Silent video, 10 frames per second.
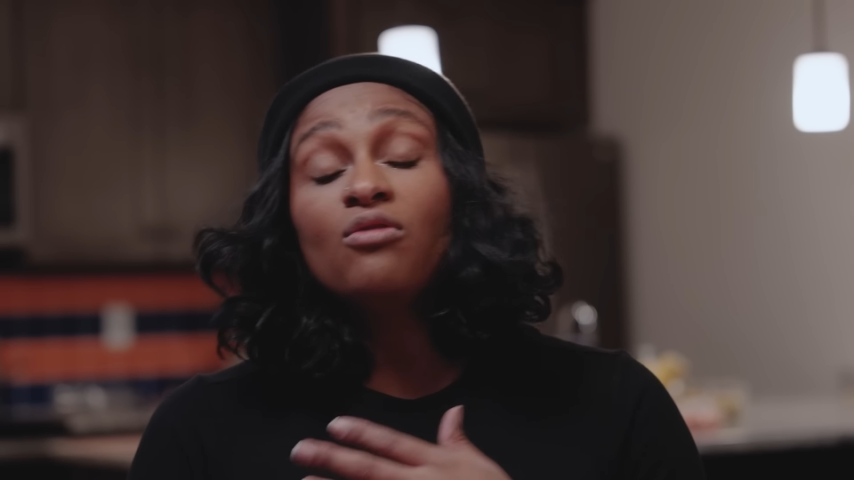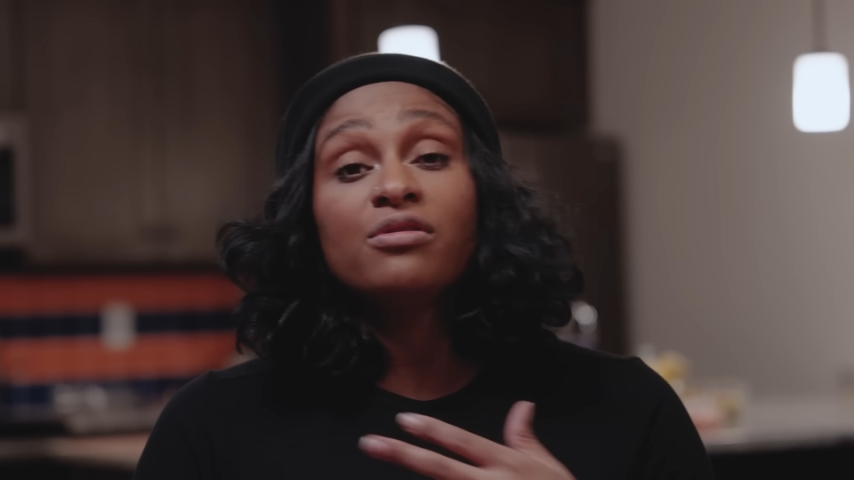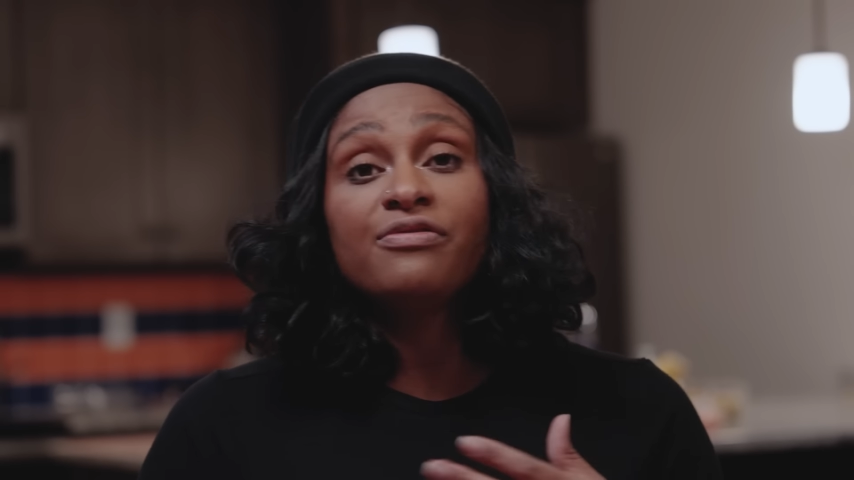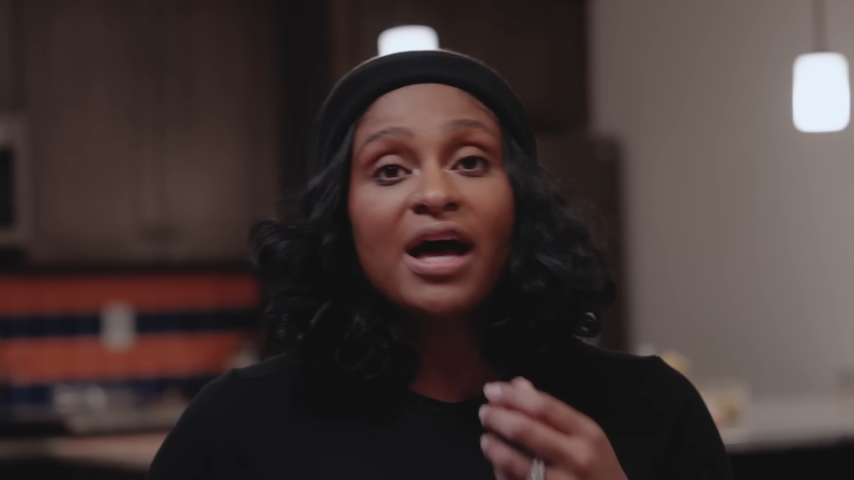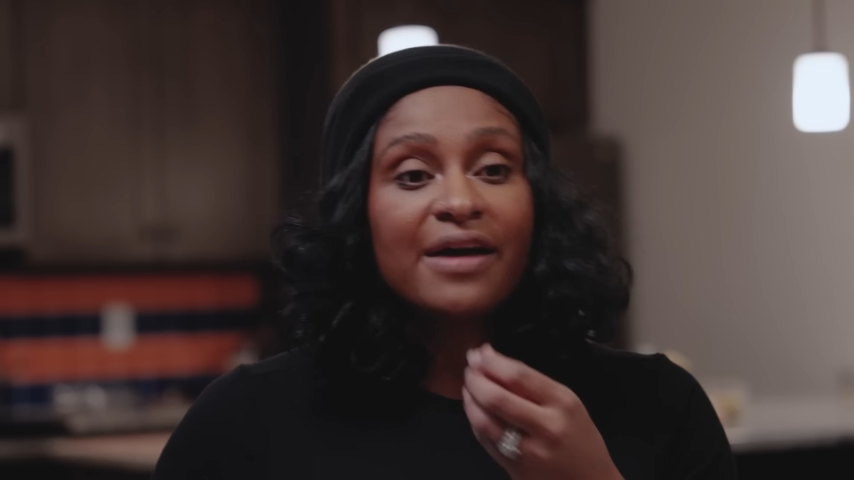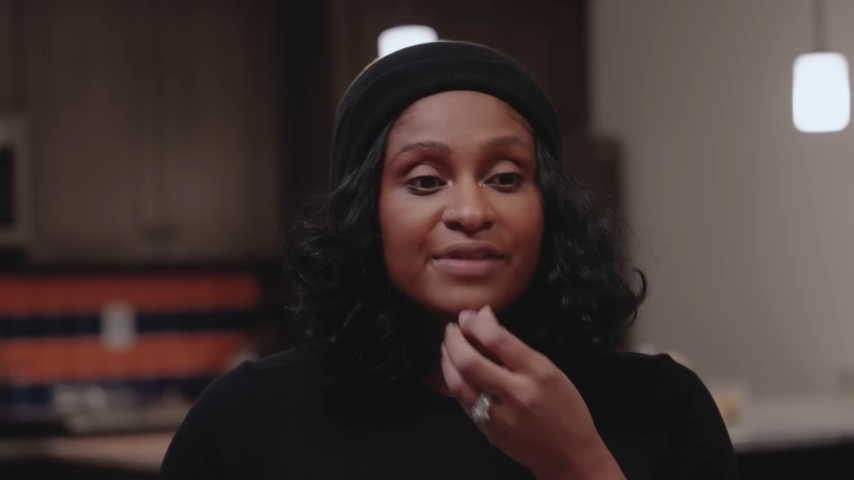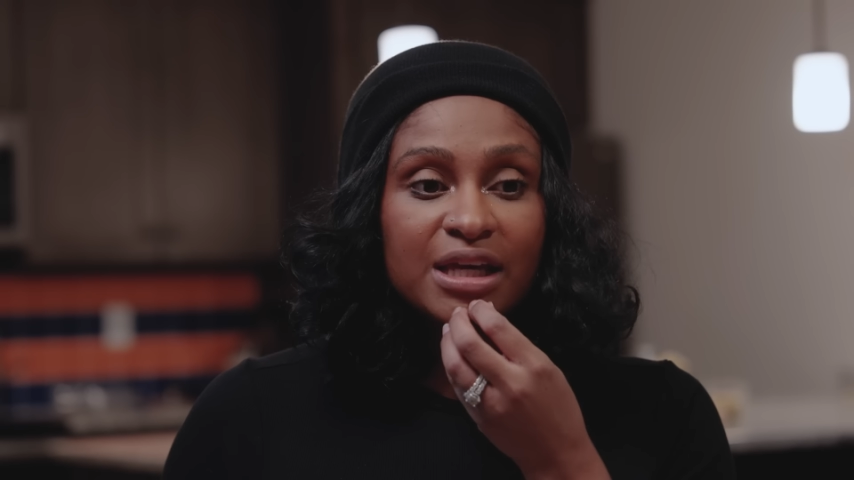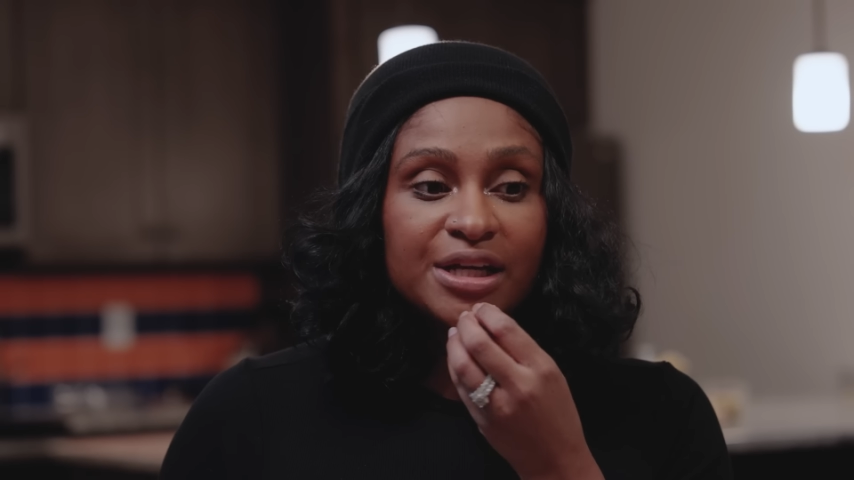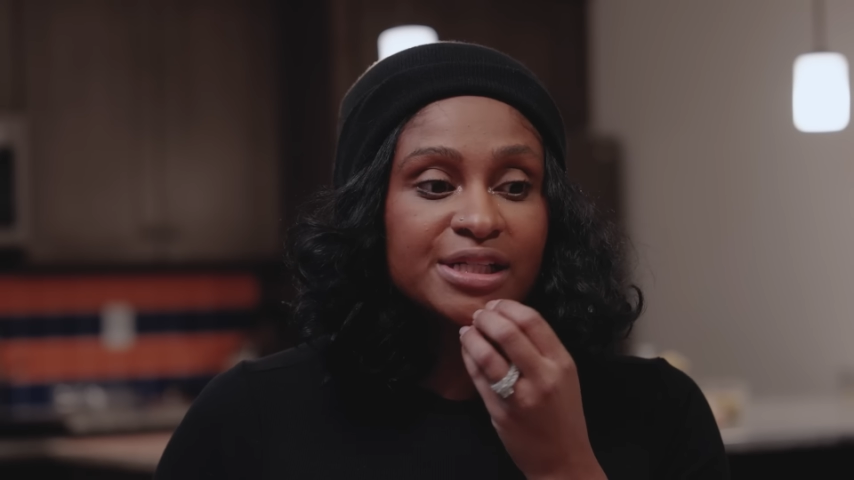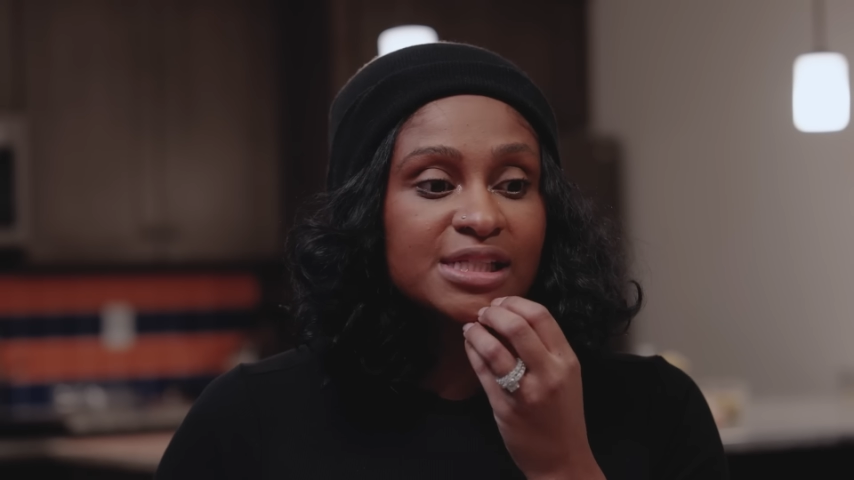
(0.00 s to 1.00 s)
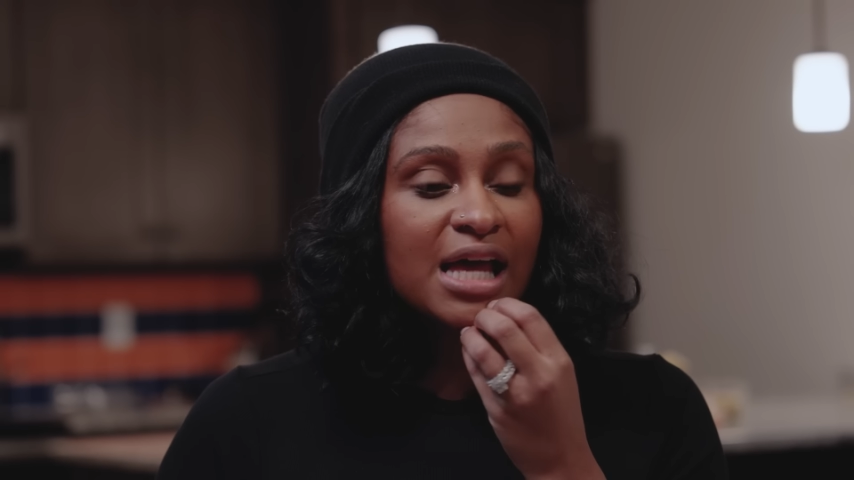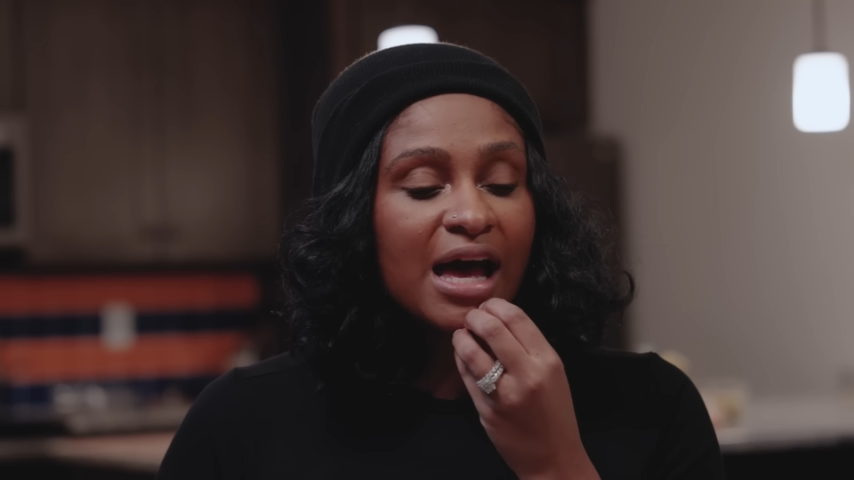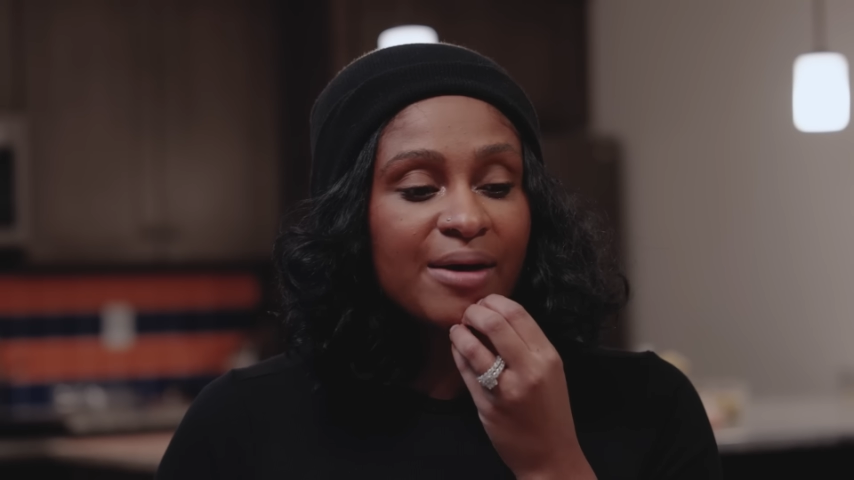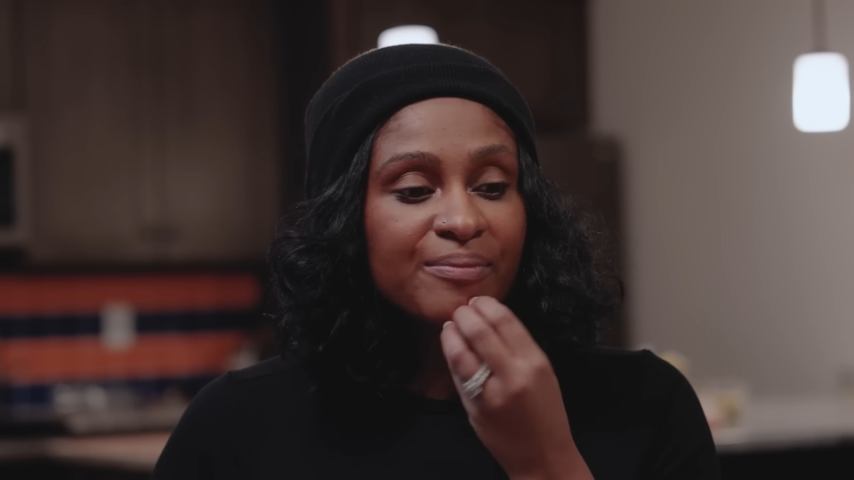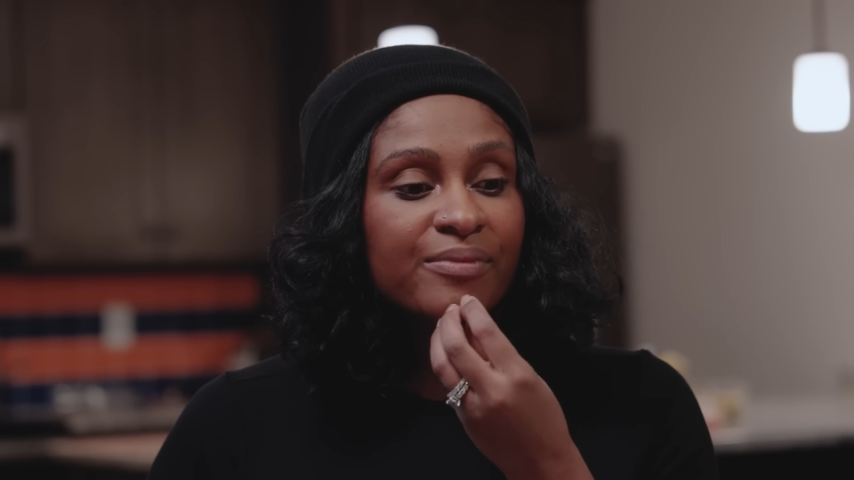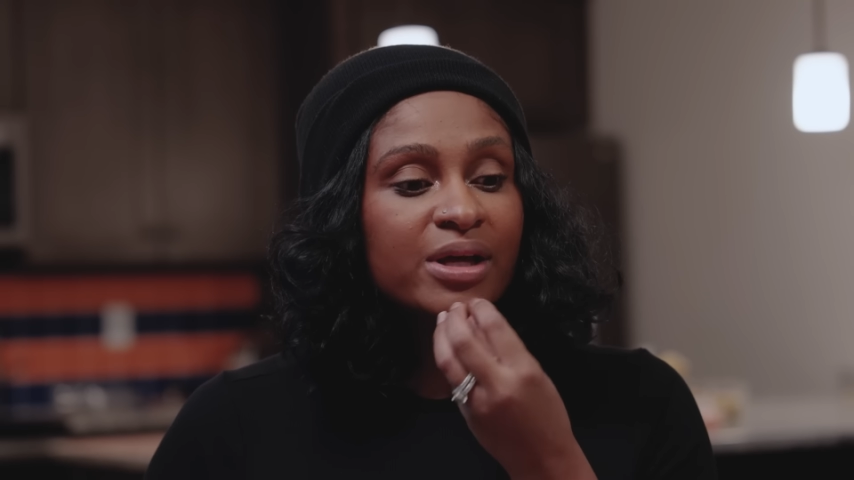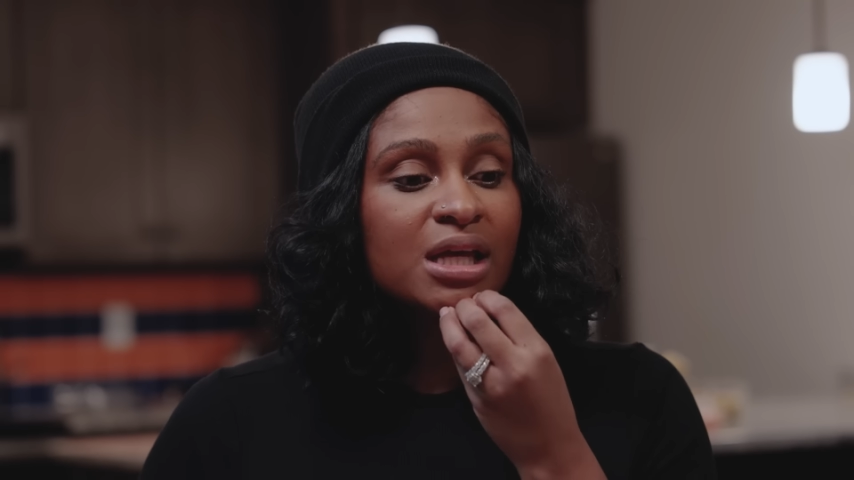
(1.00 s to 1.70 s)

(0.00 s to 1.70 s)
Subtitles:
over 5 years. I'm